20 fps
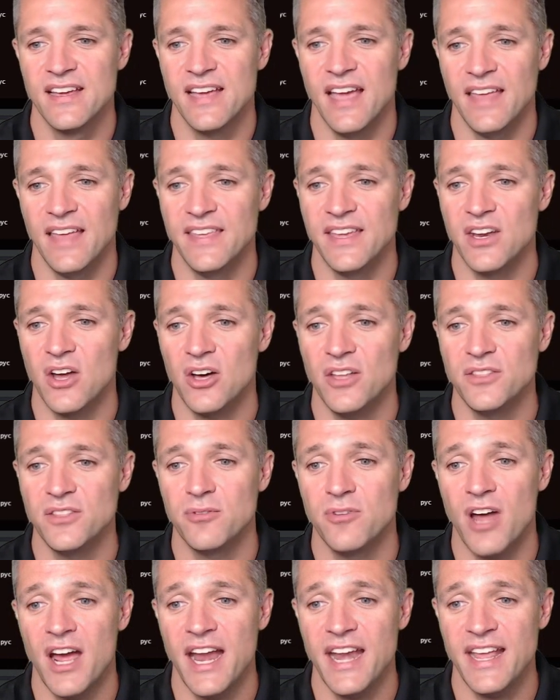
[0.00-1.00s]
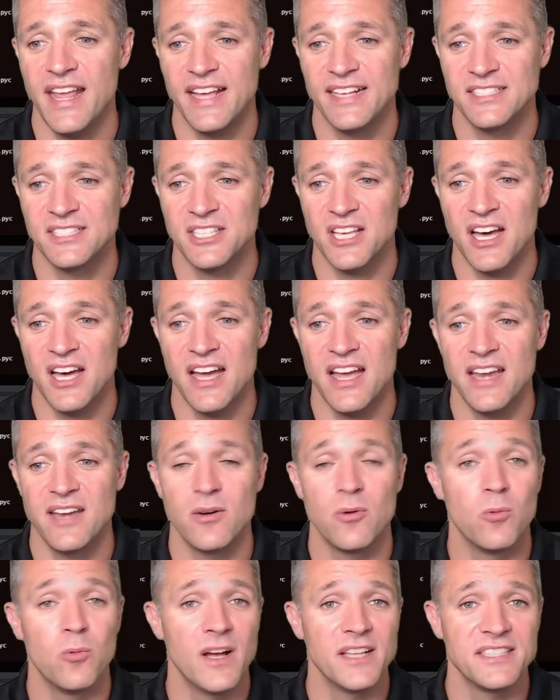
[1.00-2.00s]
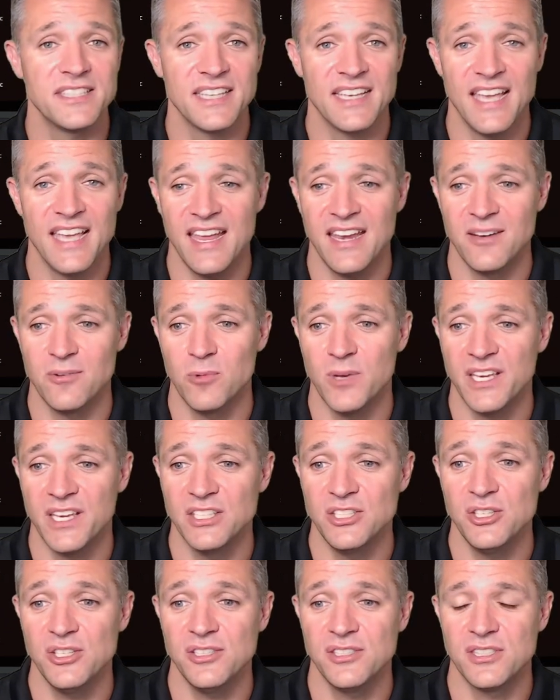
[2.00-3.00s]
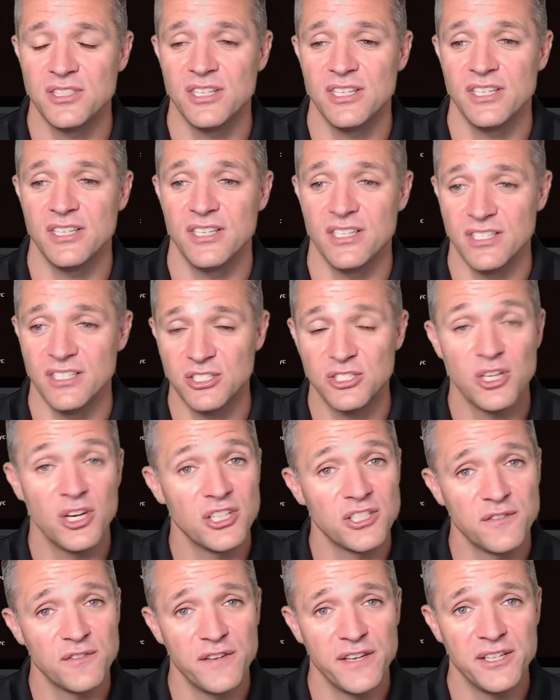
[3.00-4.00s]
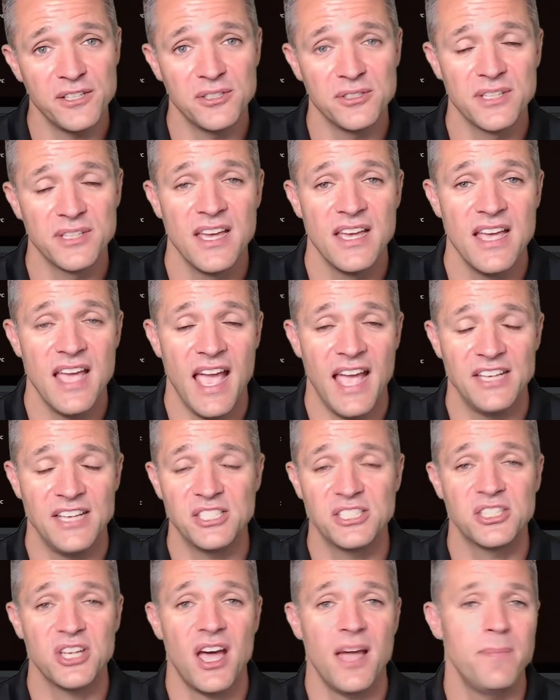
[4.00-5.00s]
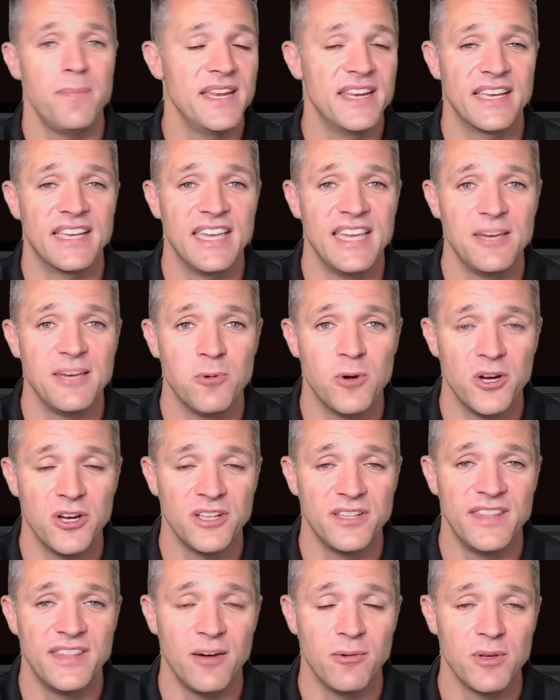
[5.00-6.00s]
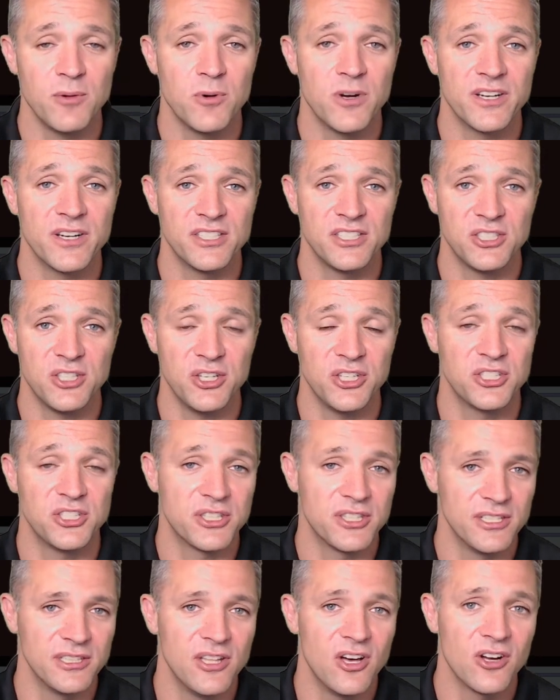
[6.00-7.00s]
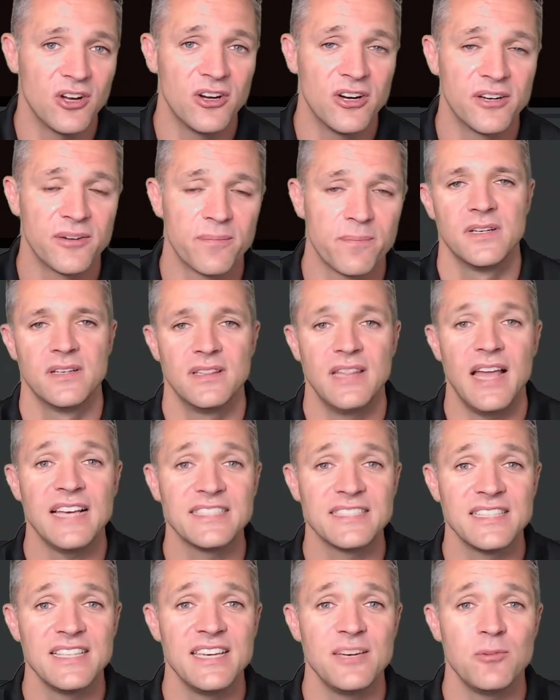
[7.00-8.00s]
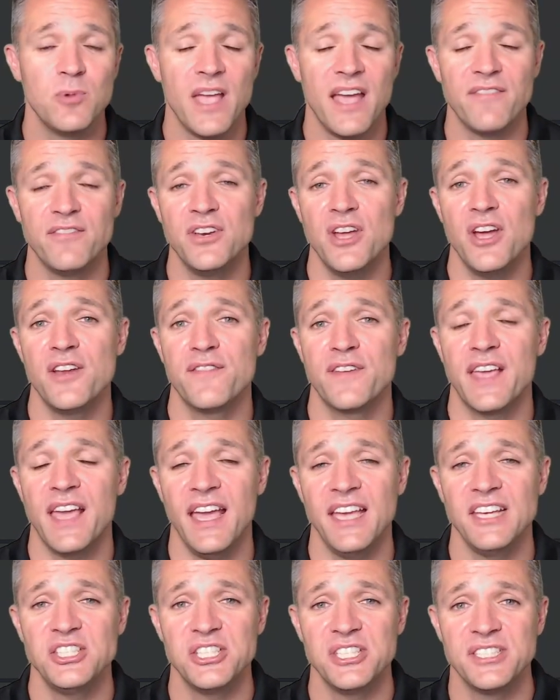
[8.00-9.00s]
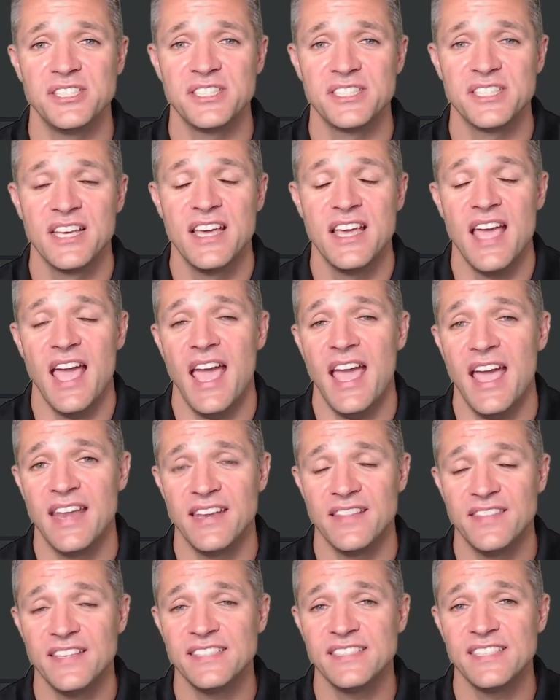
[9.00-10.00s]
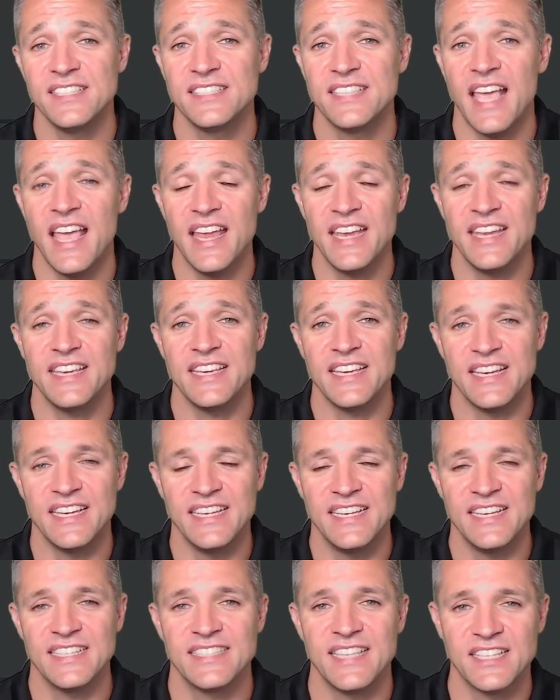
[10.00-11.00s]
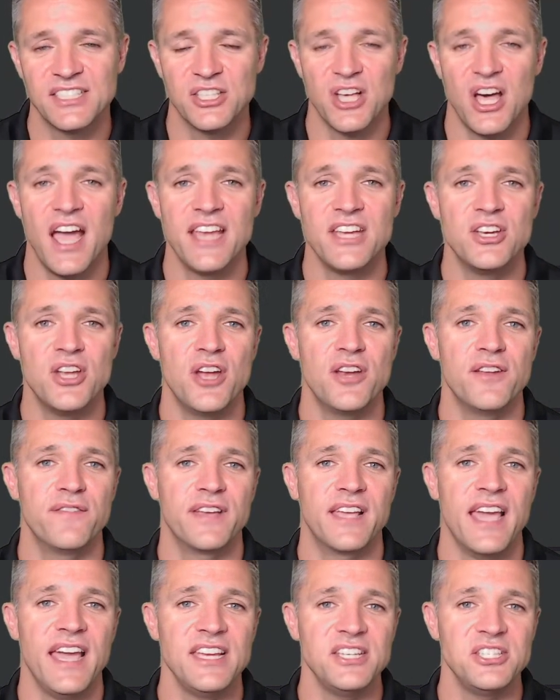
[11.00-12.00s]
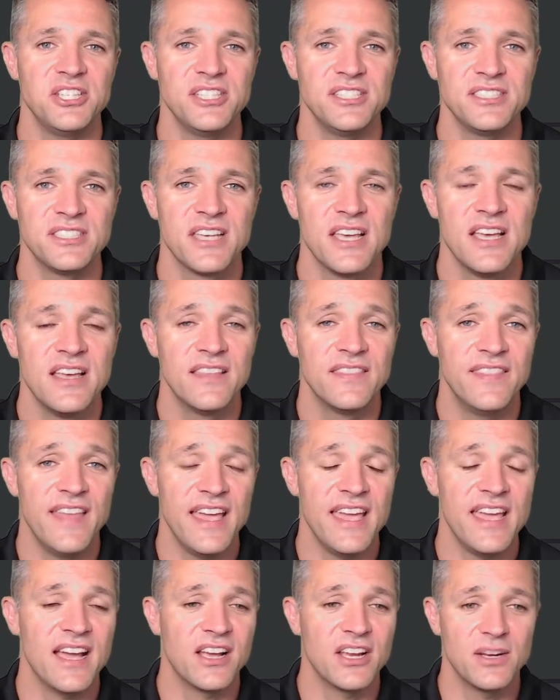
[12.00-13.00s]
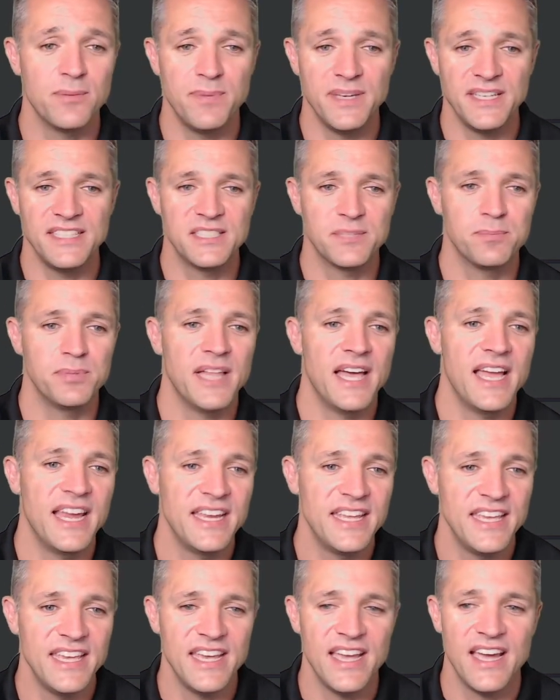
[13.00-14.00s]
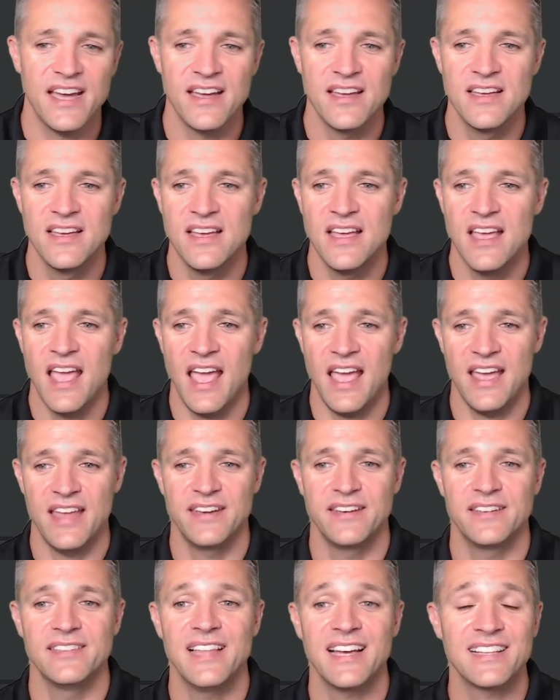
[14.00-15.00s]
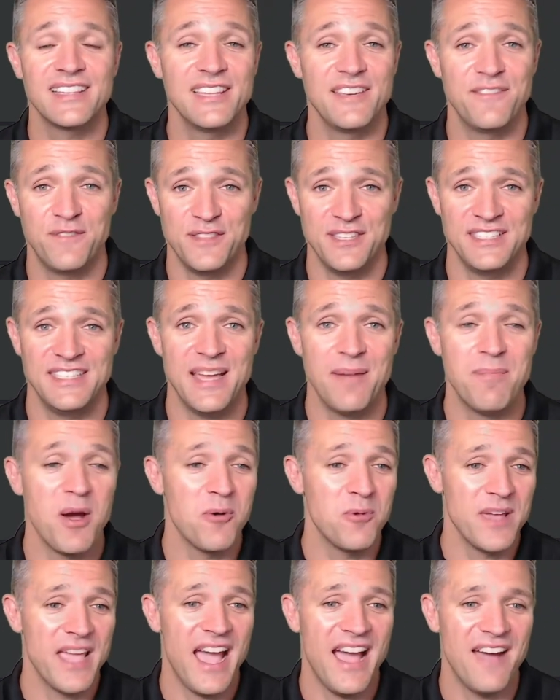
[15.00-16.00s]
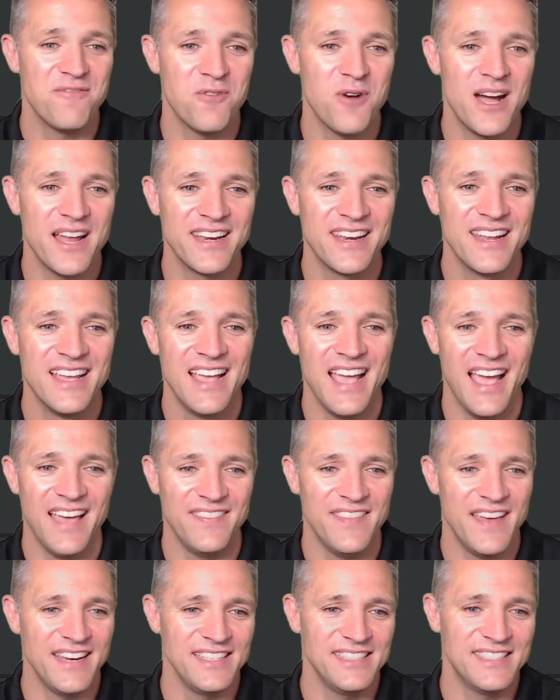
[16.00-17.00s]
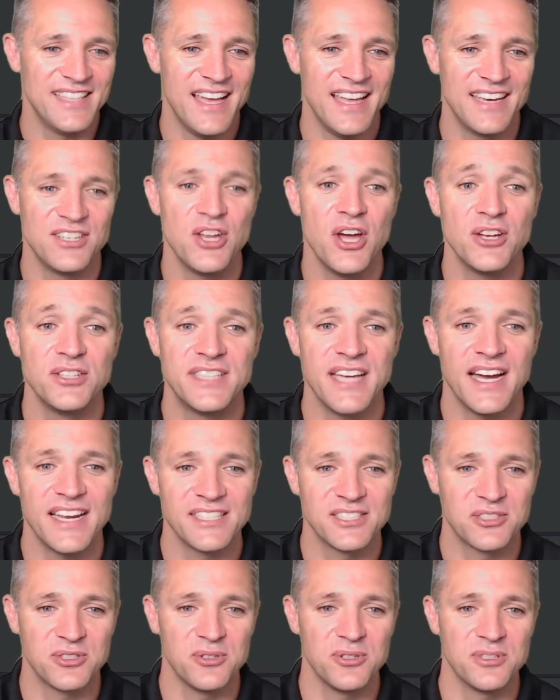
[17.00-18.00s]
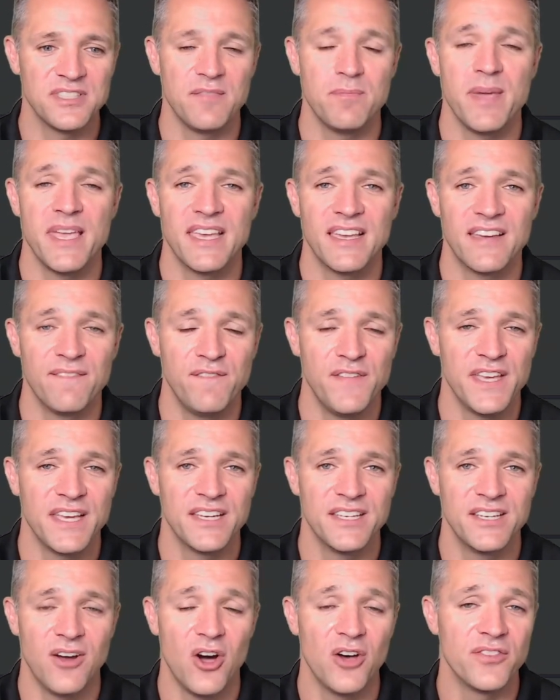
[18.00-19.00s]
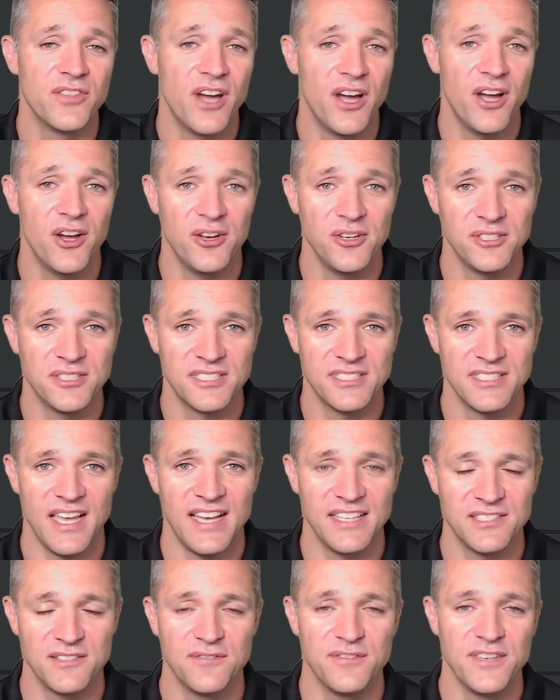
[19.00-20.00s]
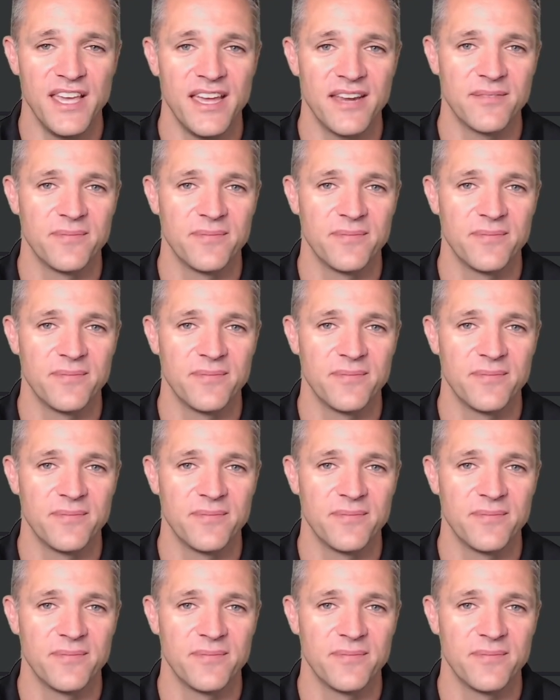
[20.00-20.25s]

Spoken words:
And then on the right-hand side, once again, we can use the search field and just type in a keyword that we want to search the log on. Lastly, we have notifications, and this is any ESXi notifications. They are going to be displayed here. And luckily for the demo, we have one, and that is that no data stores have been configured on the host as of yet.